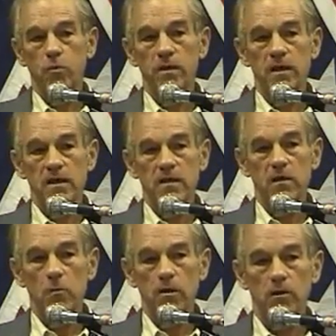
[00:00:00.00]

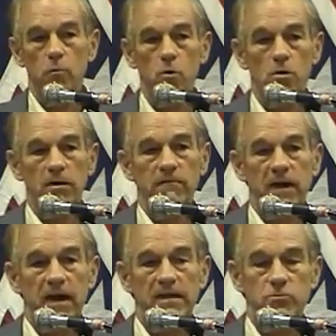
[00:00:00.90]
the war
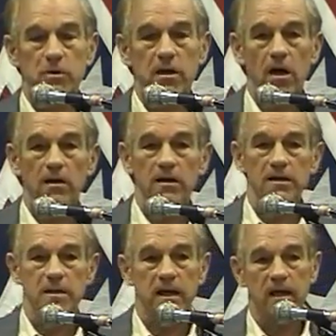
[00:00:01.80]
advanced
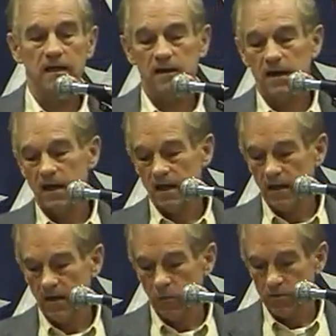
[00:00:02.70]
regardless, and
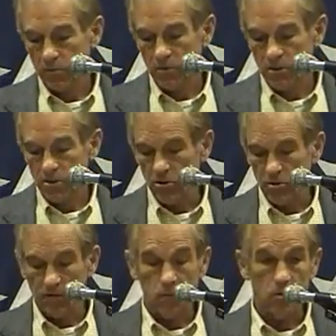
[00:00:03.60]
it was
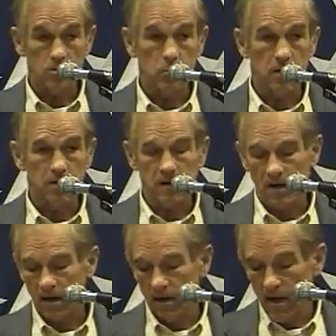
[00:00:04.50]
pursued, of course, with
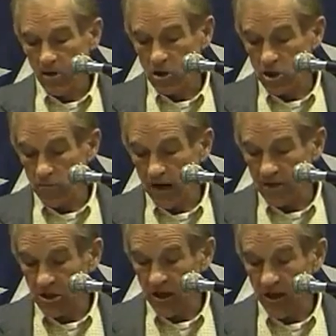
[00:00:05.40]
so
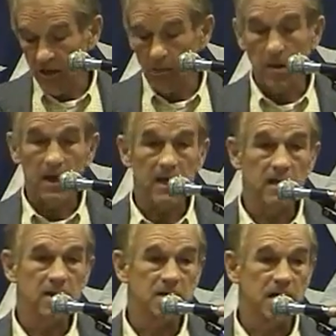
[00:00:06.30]
much
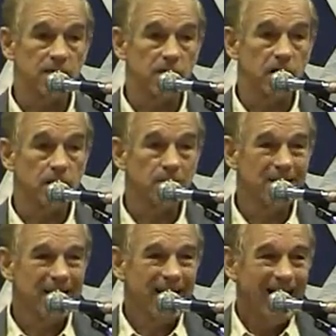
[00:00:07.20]
pain and suffering.
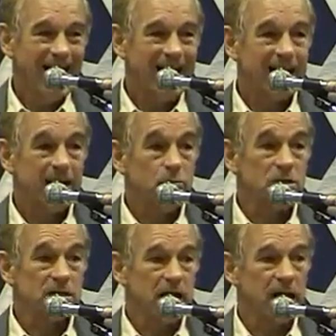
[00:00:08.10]
And it
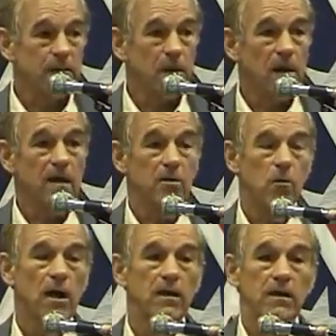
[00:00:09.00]
was,
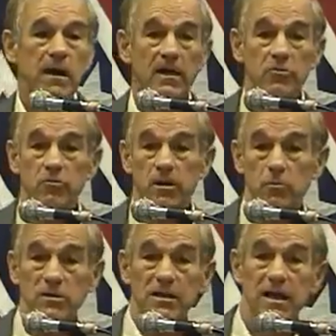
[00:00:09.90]
and the country
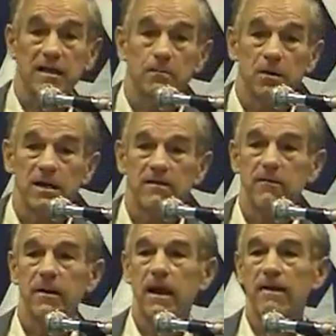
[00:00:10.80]
was led to
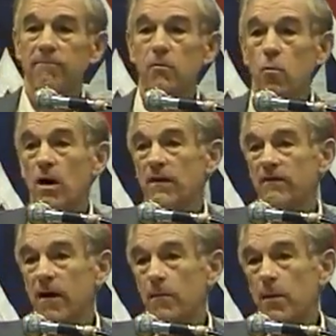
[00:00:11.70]
believe, and every one
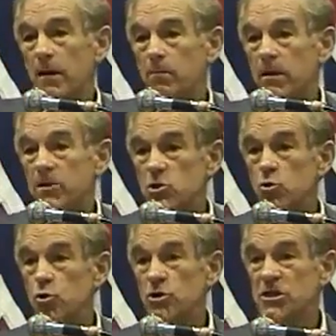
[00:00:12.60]
of our public
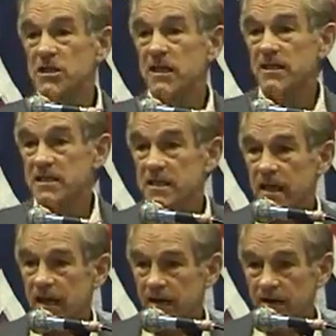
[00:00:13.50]
schools since
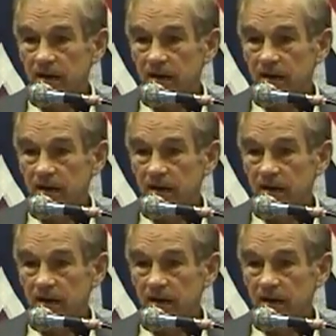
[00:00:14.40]
then